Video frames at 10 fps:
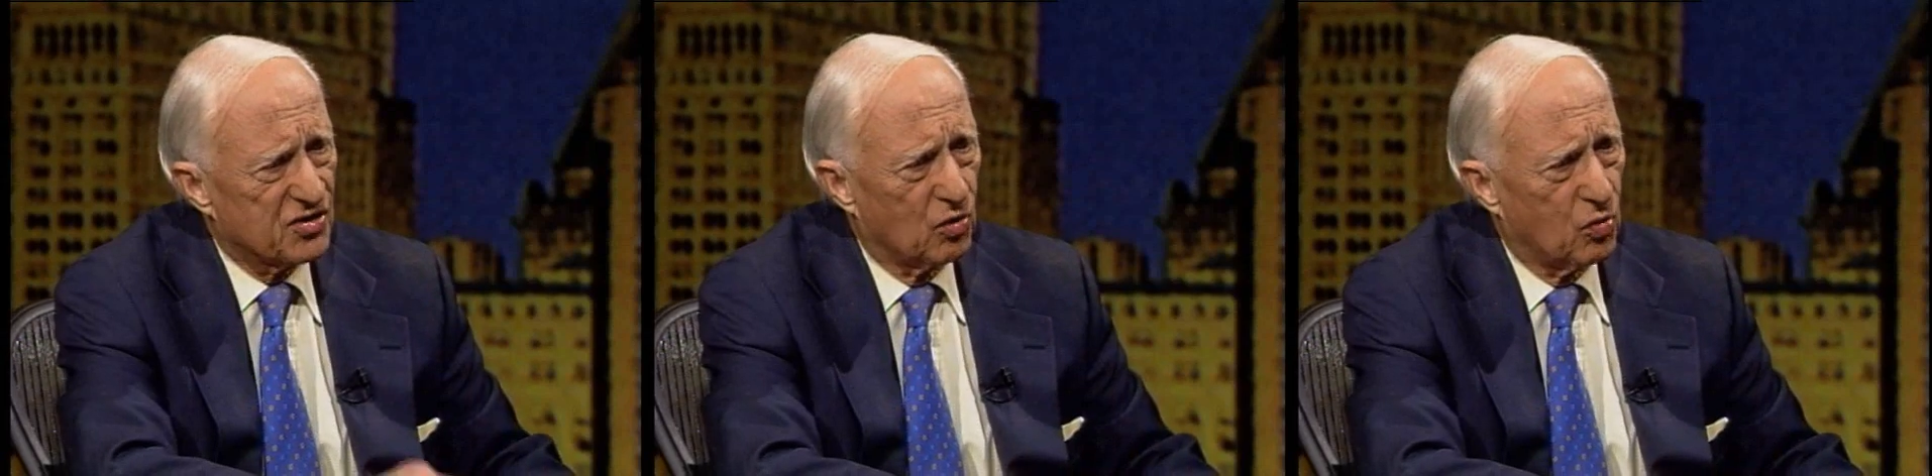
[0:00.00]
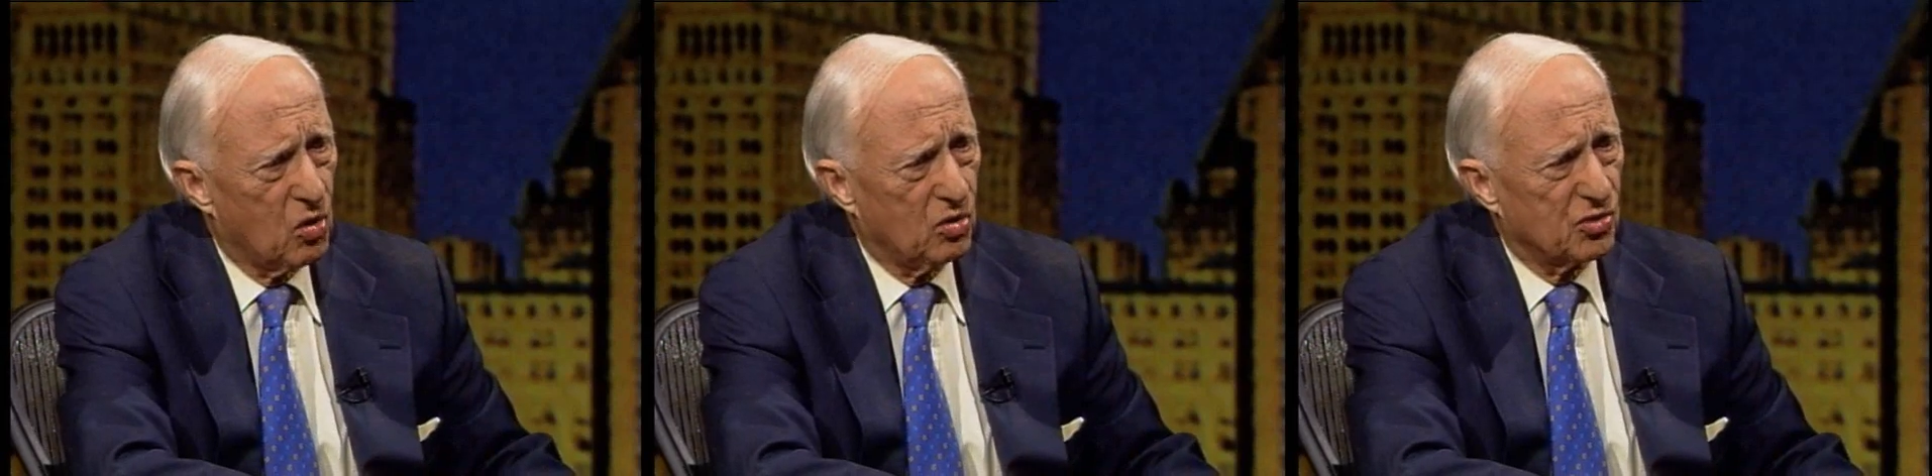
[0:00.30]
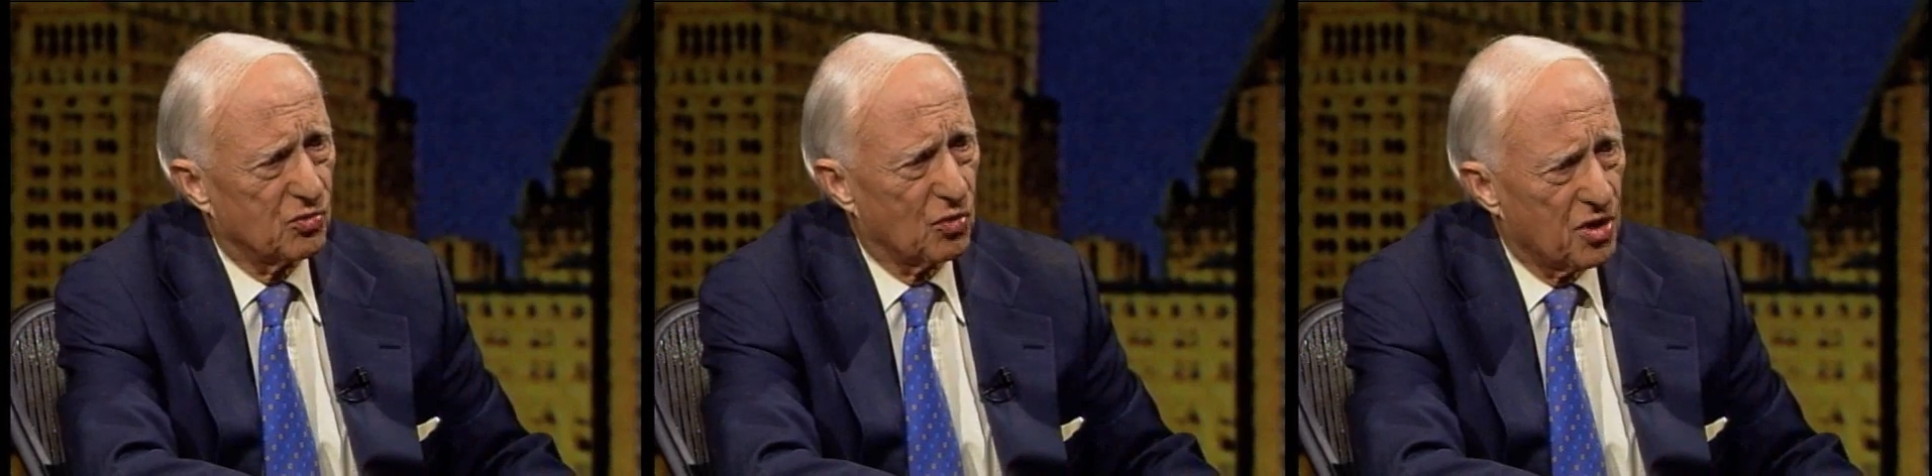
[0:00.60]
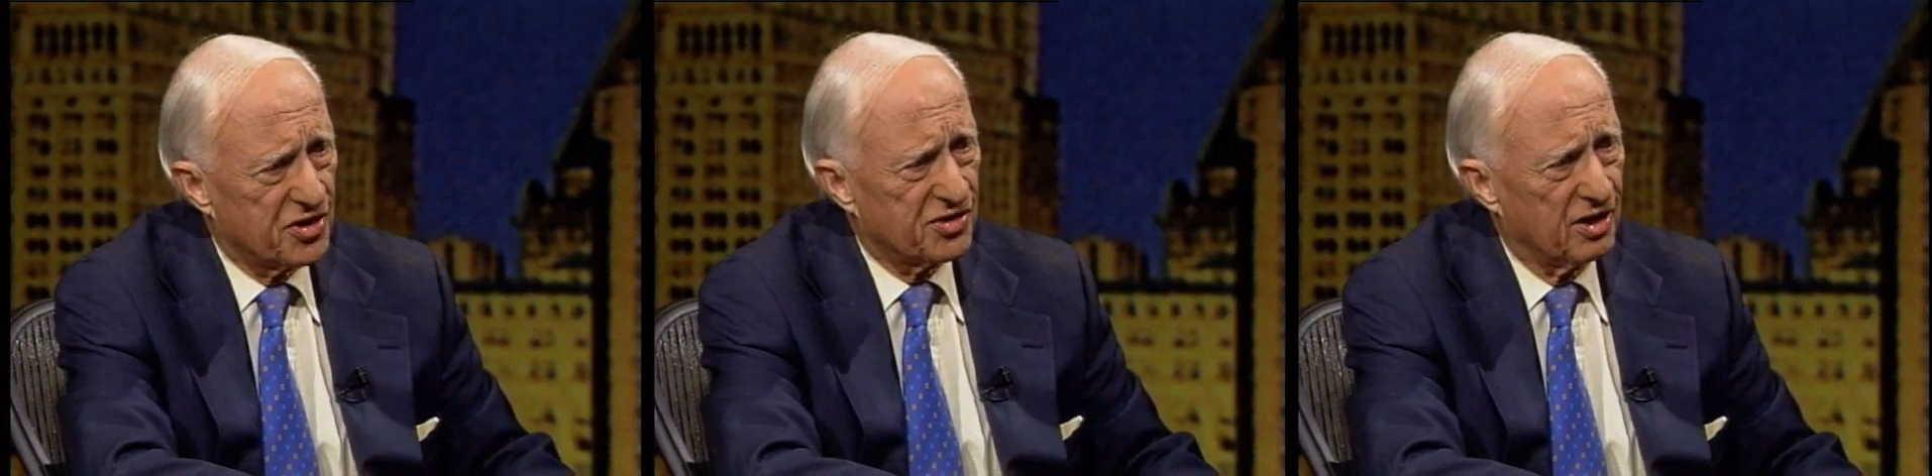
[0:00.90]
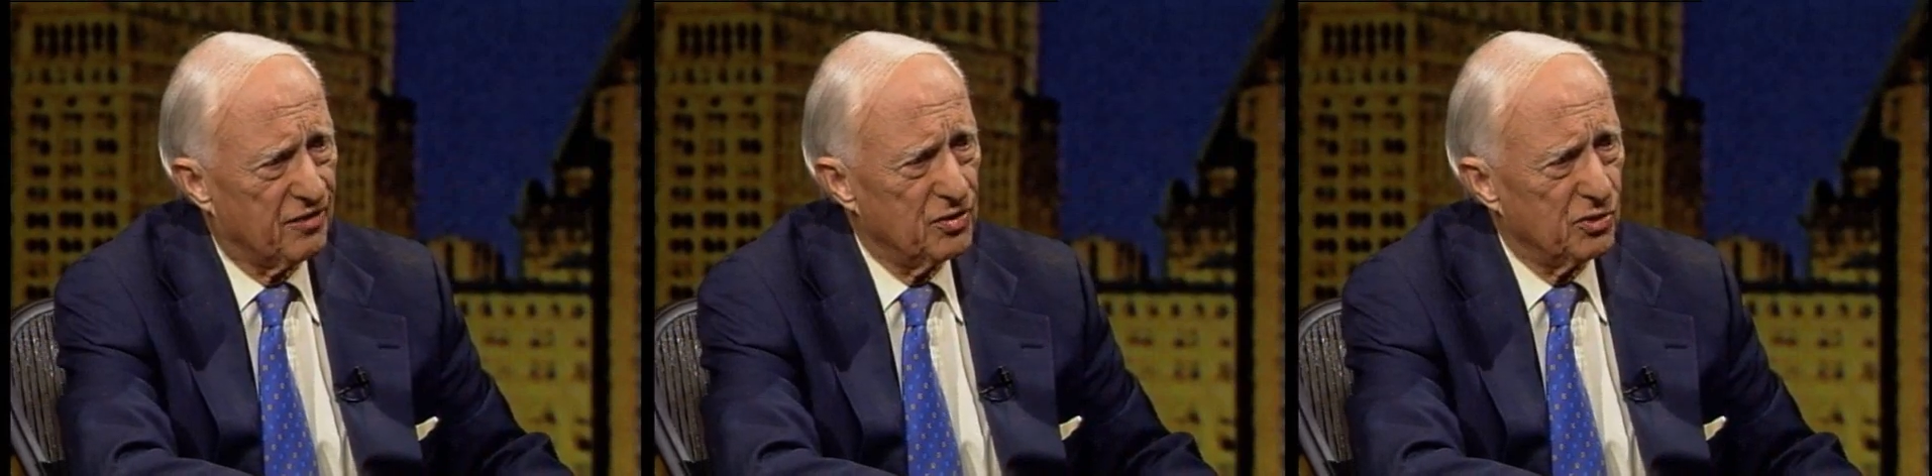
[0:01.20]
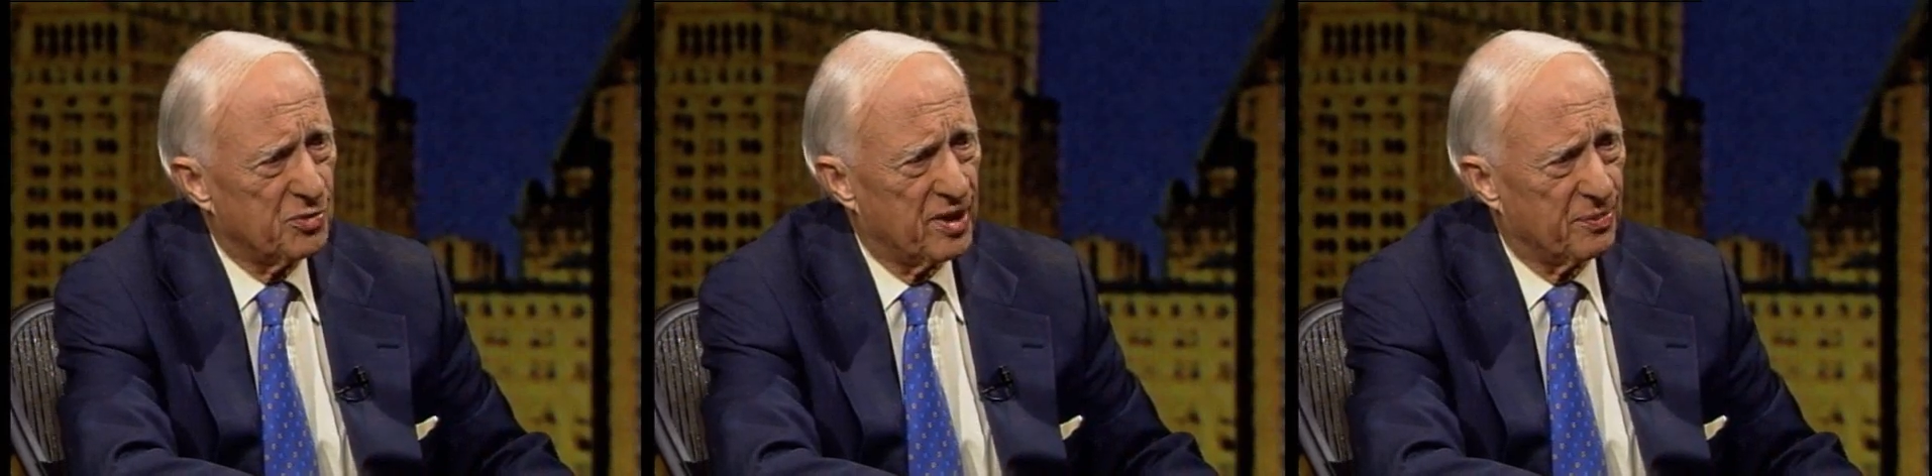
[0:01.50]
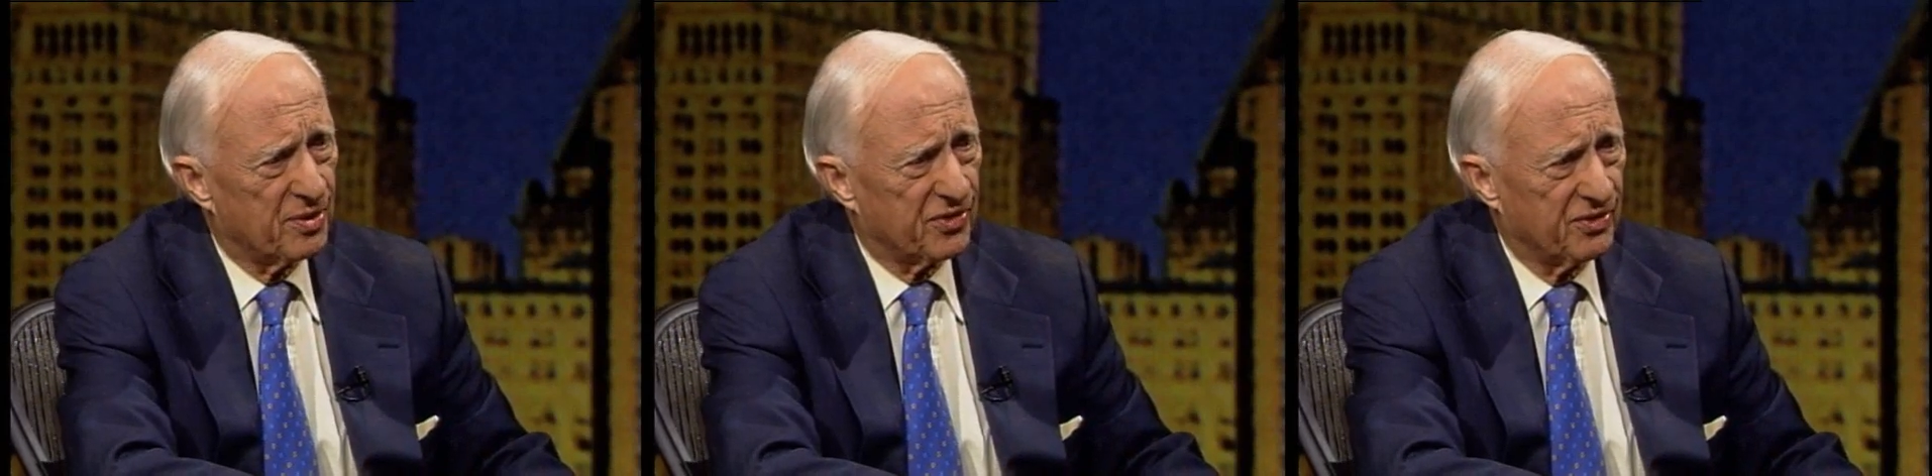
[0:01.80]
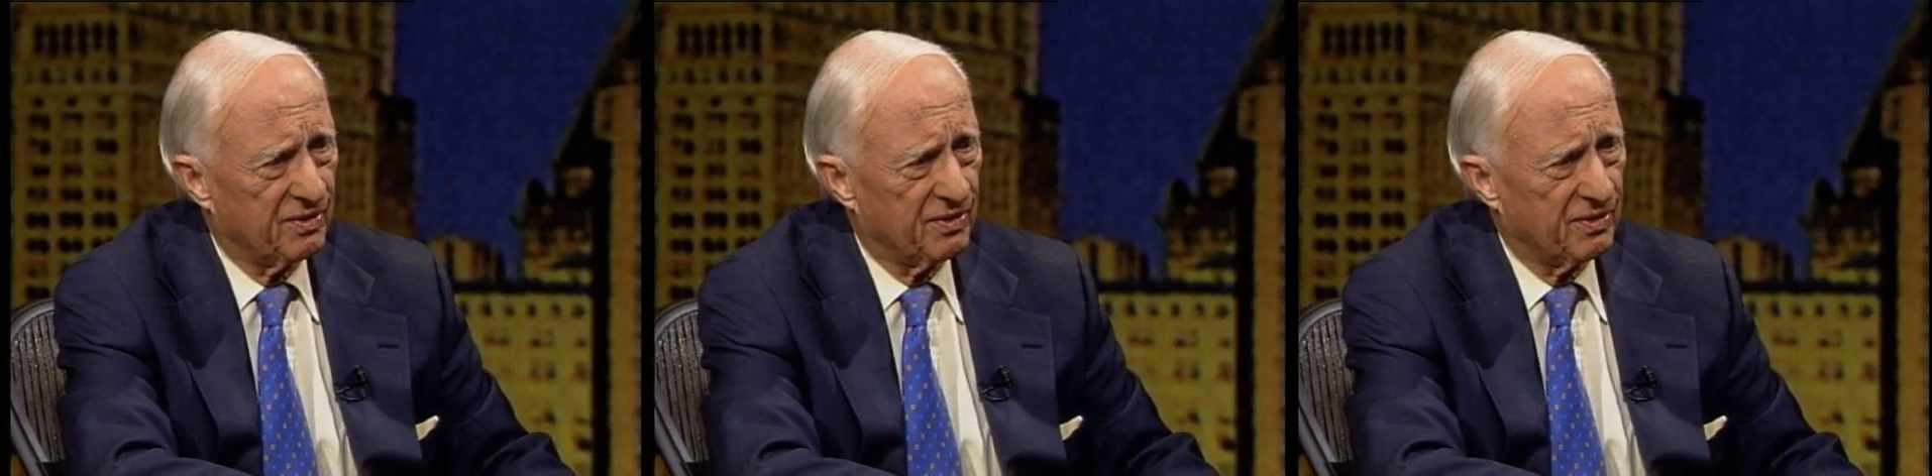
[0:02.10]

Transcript: the Rolls Royce of newspapers.